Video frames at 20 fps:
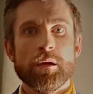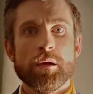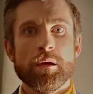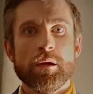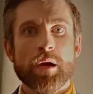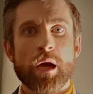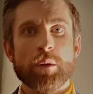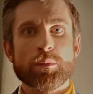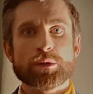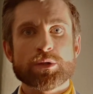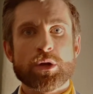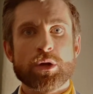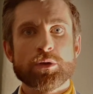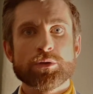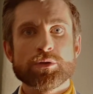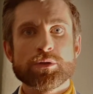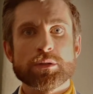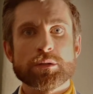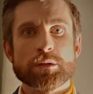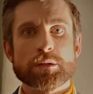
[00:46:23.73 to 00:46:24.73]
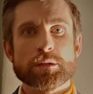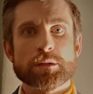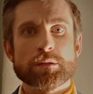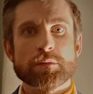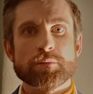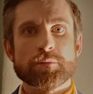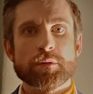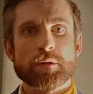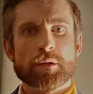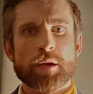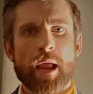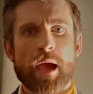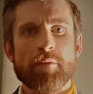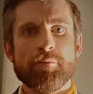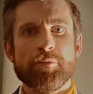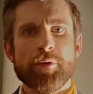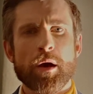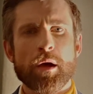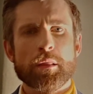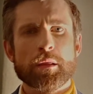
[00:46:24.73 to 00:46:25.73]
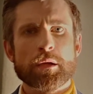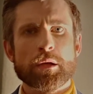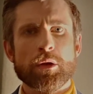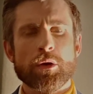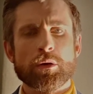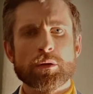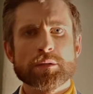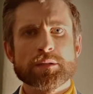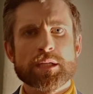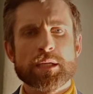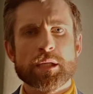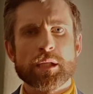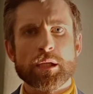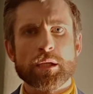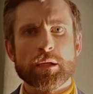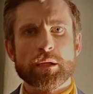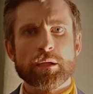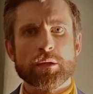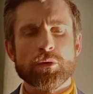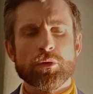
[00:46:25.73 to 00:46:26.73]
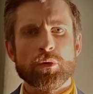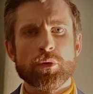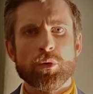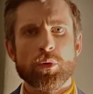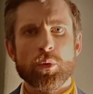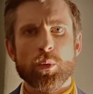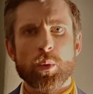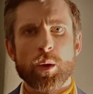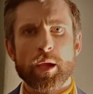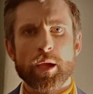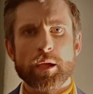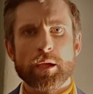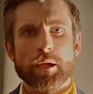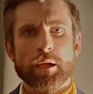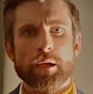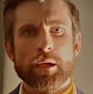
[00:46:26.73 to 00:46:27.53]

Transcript: I was conscious of the grandfather clock ticking in the hallway.